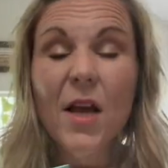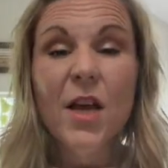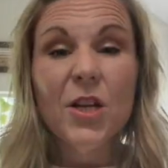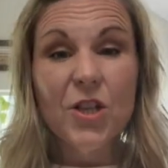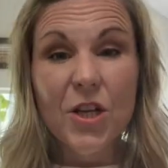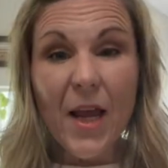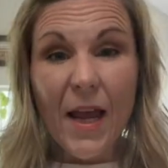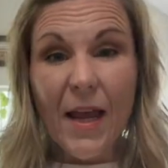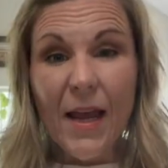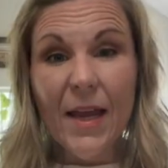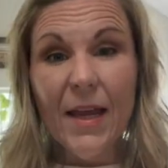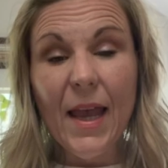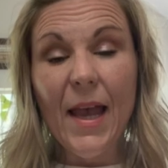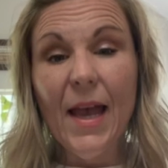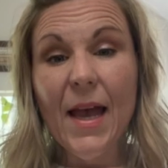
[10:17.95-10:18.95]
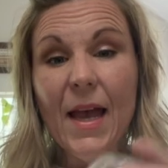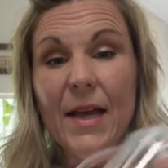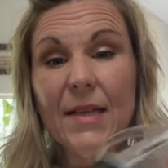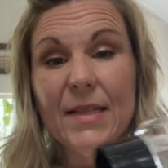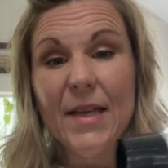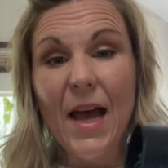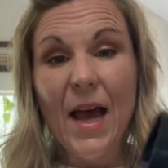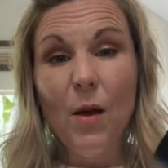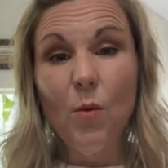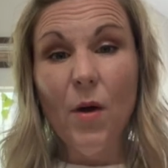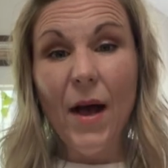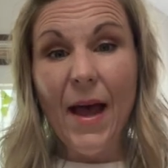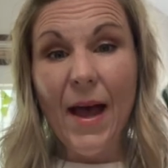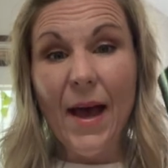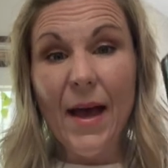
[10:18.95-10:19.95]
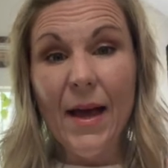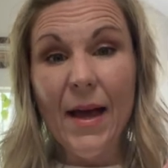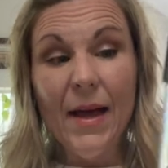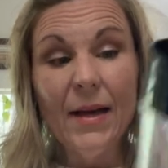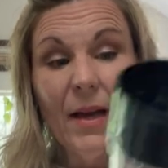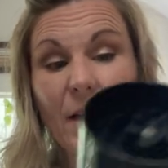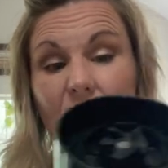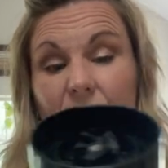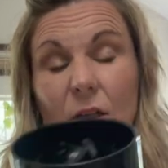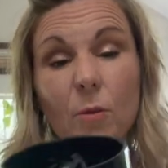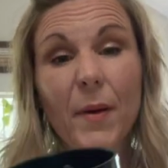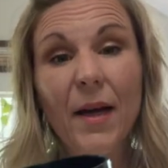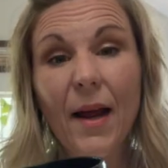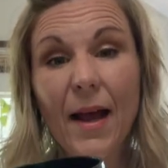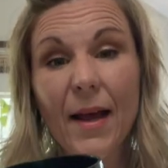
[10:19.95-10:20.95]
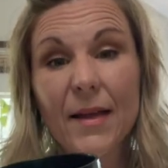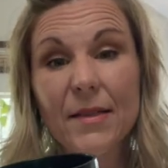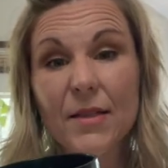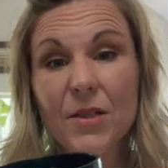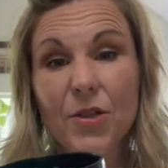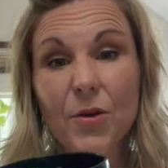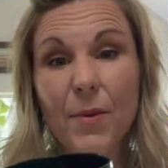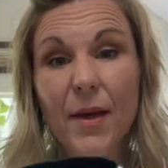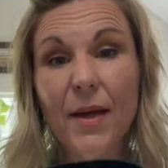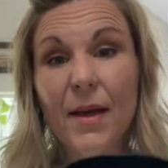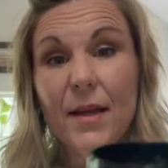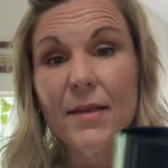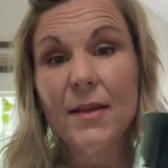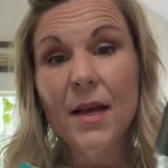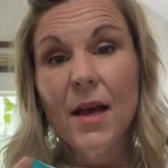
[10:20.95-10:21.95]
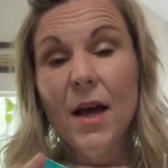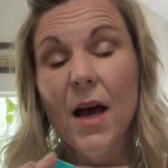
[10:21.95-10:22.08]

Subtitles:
shake, and I will add a little bit of ice to it.